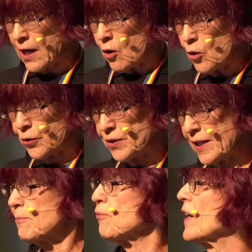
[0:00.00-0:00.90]
who couldn't
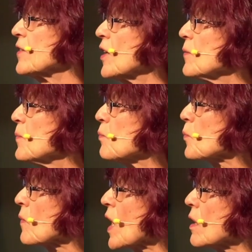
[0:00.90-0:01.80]
get pregnant.
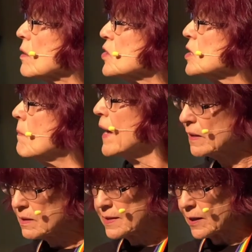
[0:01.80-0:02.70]
She made a
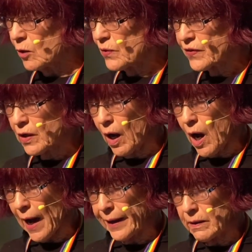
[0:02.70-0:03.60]
deal with
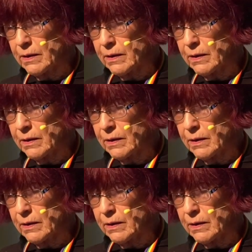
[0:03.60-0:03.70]
God.